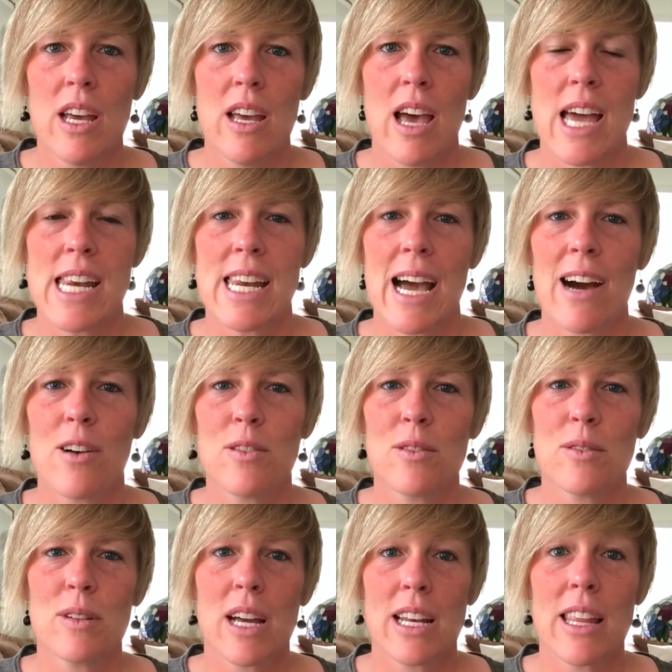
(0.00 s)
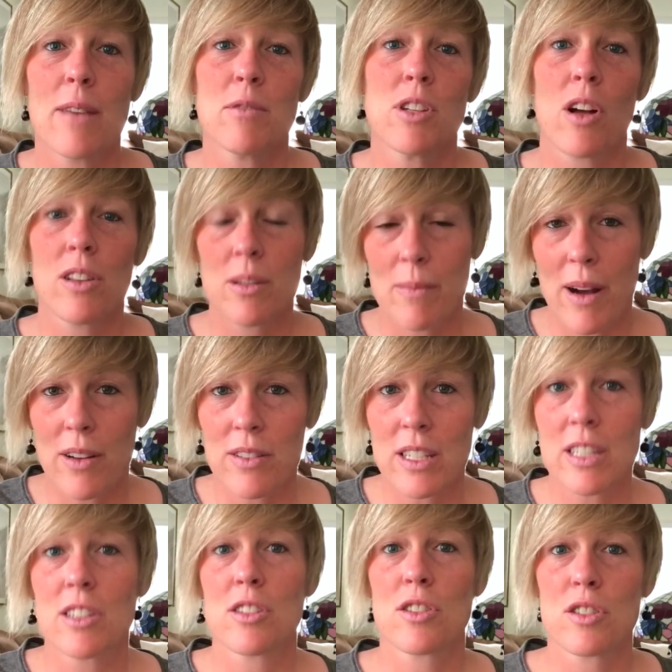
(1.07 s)
and that was all about
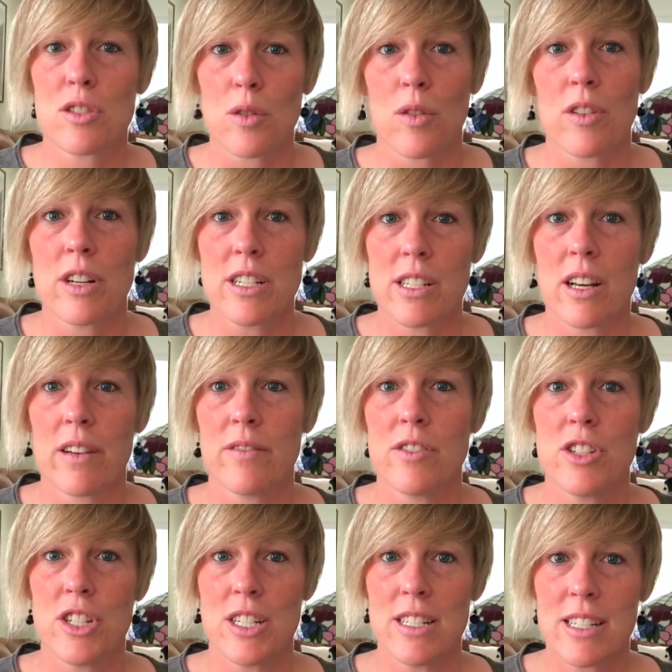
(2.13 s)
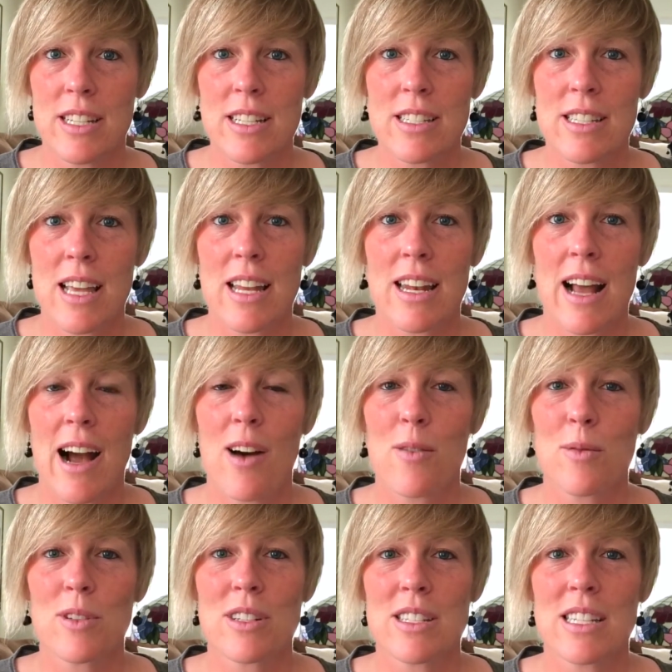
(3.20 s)
like the stories of Jesus. And
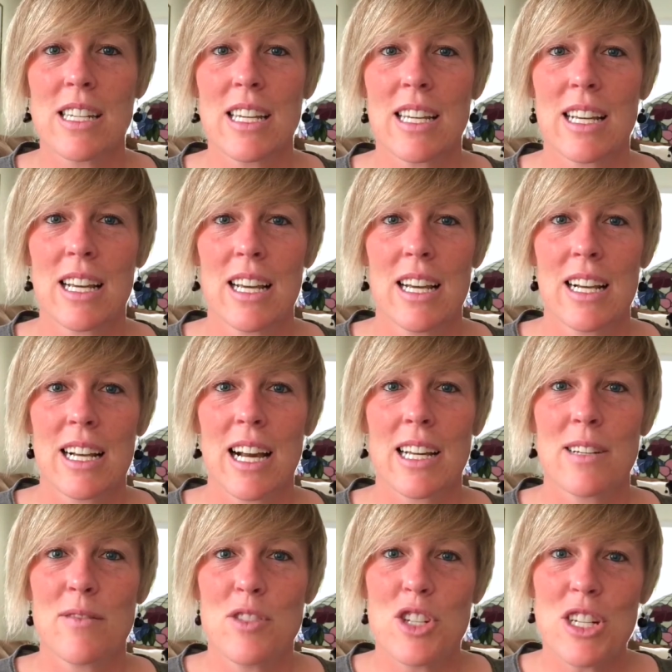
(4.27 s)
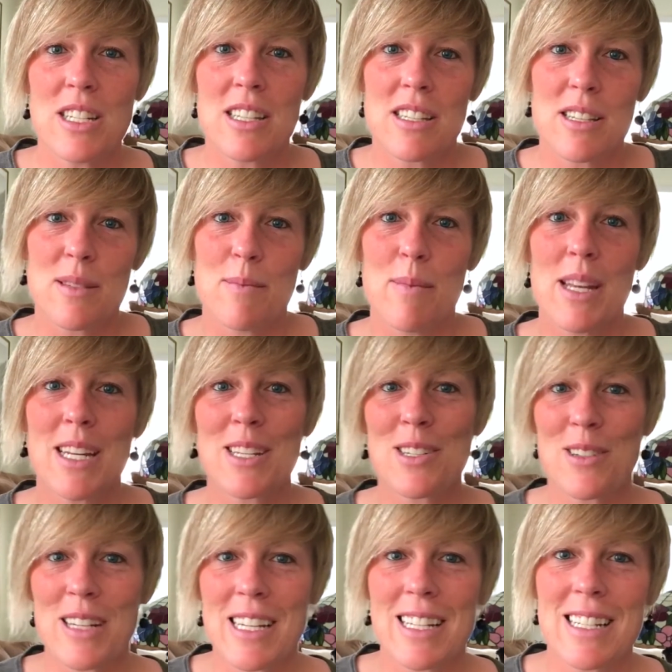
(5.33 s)
now we're seeing kind of Jesus's
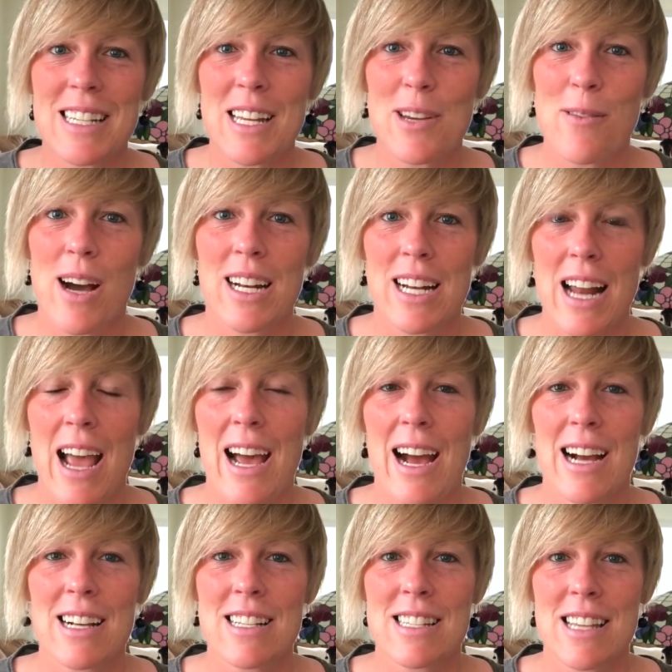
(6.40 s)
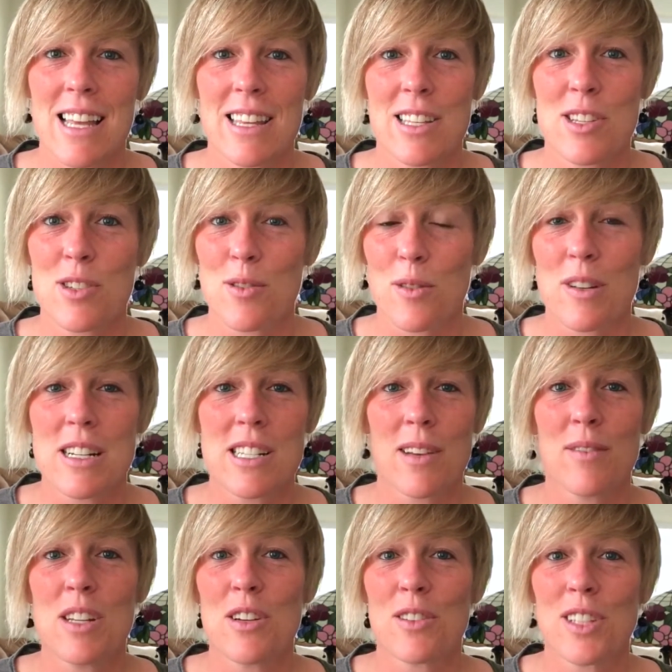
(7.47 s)
ministry continue on in Acts and the stories
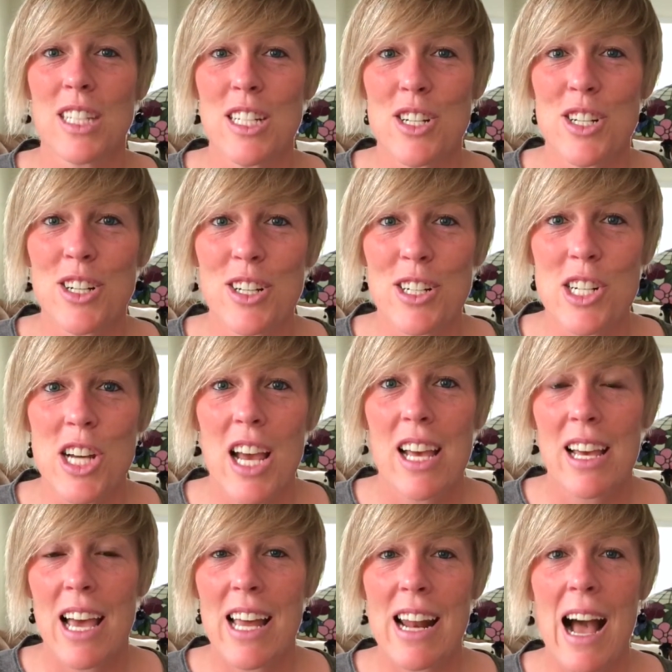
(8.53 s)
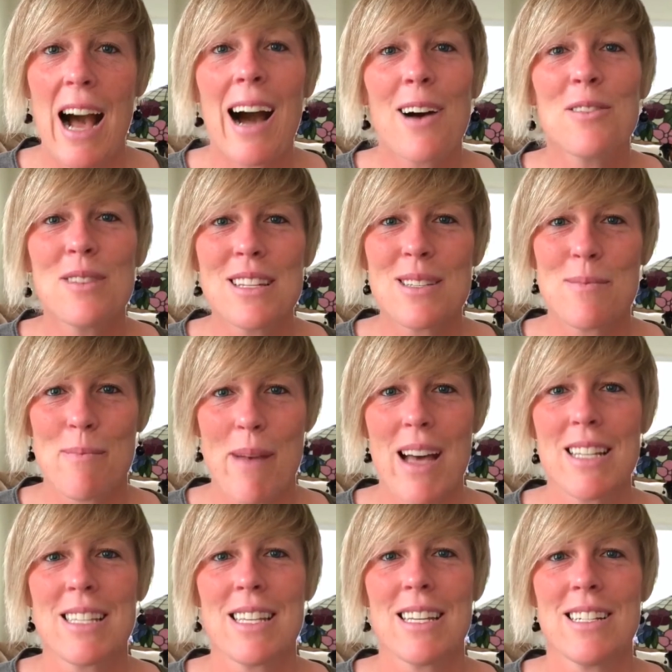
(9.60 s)
of the early church and how this
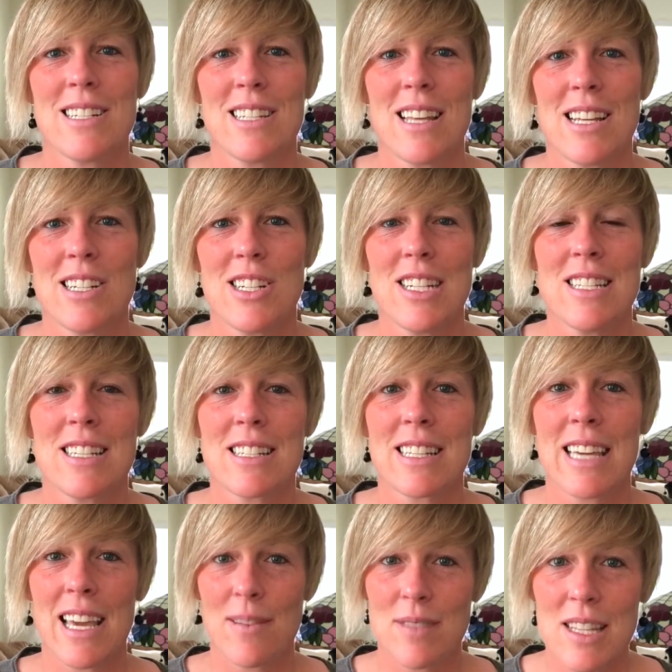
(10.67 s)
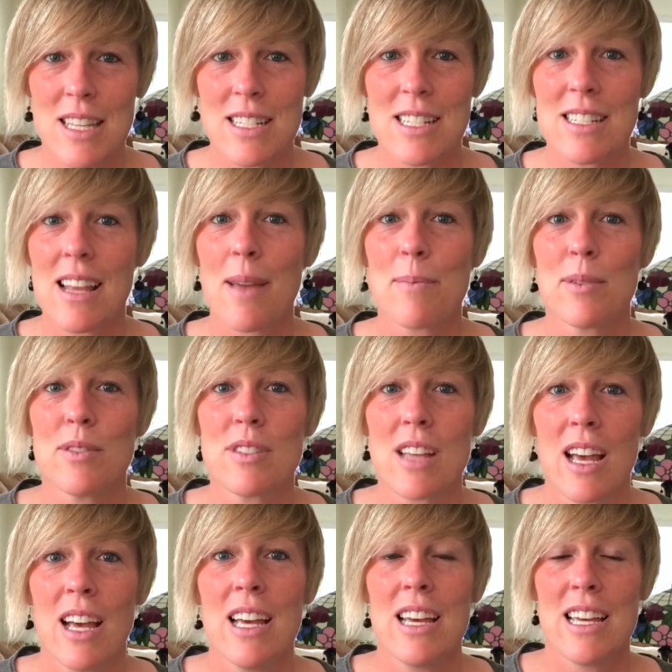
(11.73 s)
message that Jesus gave to the
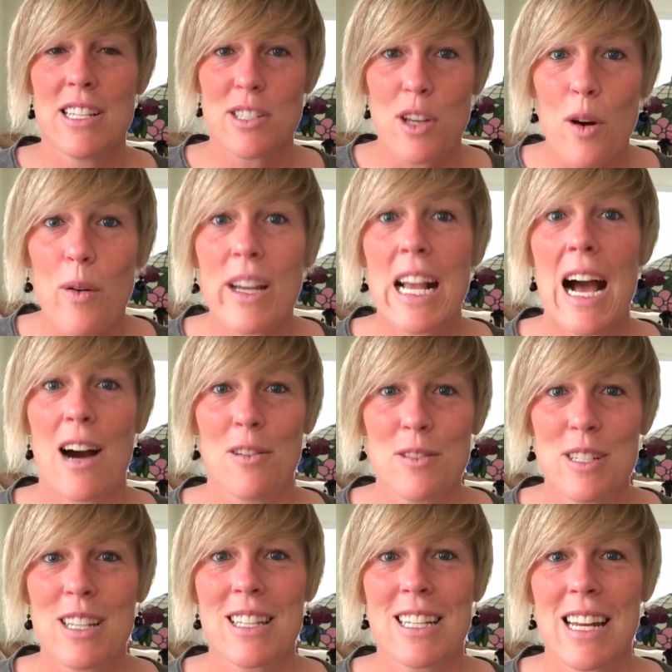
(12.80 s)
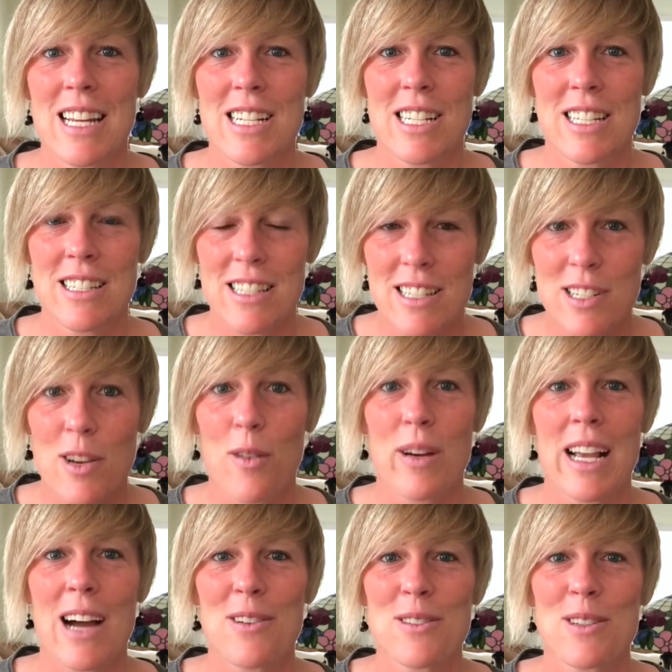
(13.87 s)
disciples is going out to the nations, is
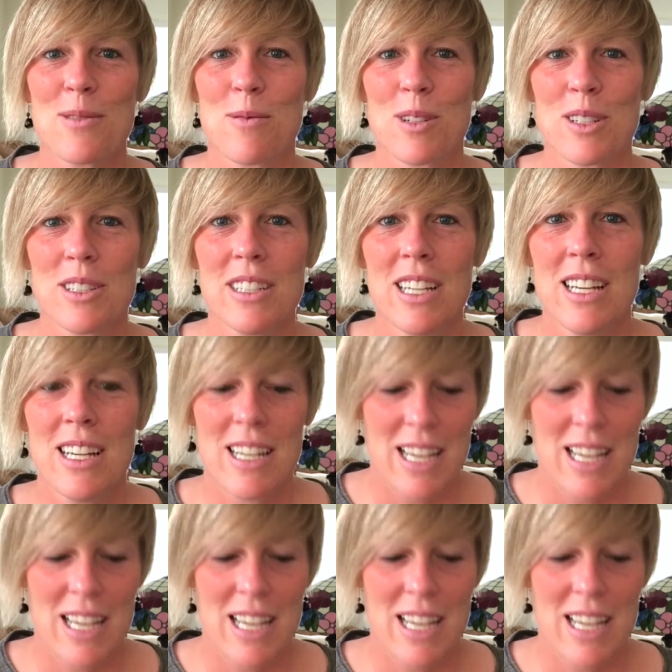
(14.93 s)
going out to the world.